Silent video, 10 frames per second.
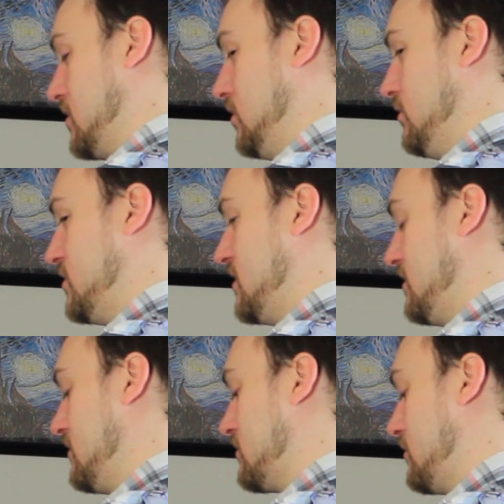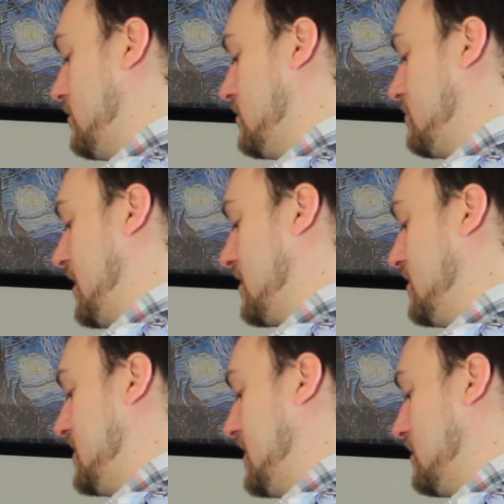loosening the screws. I'm not going
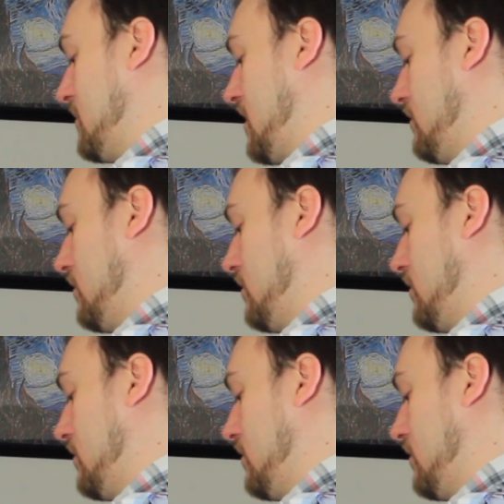to take them out